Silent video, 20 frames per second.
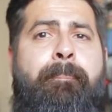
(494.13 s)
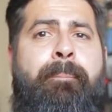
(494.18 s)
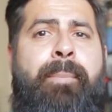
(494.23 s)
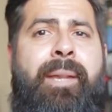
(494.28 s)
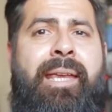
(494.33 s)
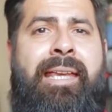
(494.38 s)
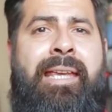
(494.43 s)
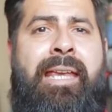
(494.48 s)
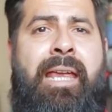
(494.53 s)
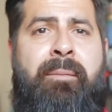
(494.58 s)

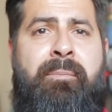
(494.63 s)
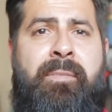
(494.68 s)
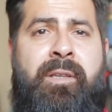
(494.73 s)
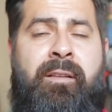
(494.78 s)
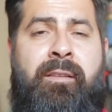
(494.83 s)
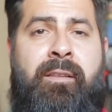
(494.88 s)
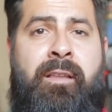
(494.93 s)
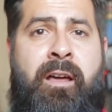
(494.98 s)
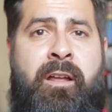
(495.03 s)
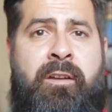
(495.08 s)
became the
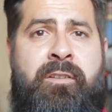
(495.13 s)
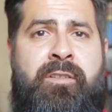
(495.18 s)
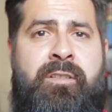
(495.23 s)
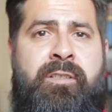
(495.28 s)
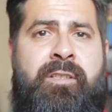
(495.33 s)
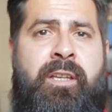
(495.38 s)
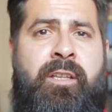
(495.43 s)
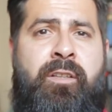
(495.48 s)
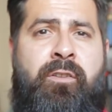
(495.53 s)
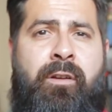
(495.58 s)

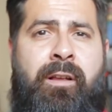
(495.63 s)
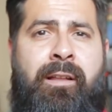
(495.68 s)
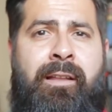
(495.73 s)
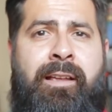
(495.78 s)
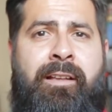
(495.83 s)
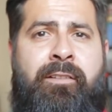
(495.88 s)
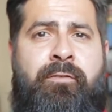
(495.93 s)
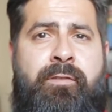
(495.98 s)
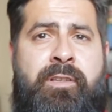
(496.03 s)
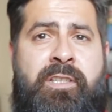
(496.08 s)
largest
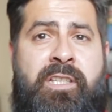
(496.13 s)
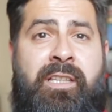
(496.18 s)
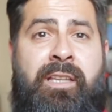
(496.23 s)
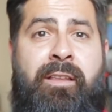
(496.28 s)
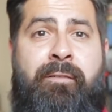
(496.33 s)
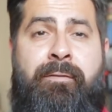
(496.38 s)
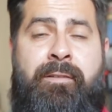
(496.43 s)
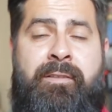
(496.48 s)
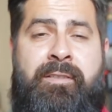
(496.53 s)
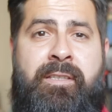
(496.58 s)

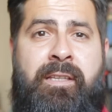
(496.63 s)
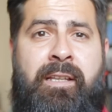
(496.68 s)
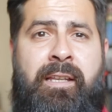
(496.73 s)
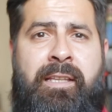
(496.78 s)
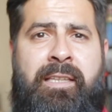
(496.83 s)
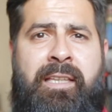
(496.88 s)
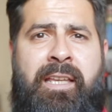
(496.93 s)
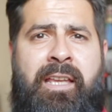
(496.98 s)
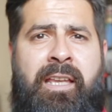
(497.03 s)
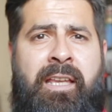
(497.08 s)
hydroelectricity
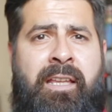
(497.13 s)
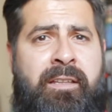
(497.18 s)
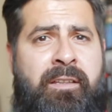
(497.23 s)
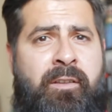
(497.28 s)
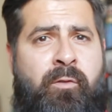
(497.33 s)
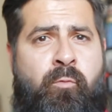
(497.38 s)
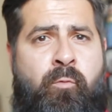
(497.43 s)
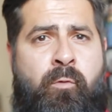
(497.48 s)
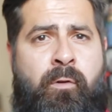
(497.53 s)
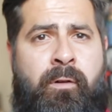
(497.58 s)
facility in
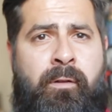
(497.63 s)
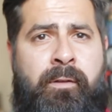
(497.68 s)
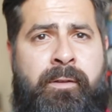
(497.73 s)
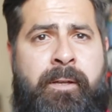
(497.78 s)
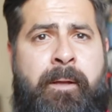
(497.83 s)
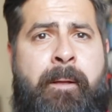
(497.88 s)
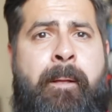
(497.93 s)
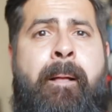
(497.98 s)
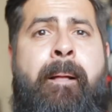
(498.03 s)
the world.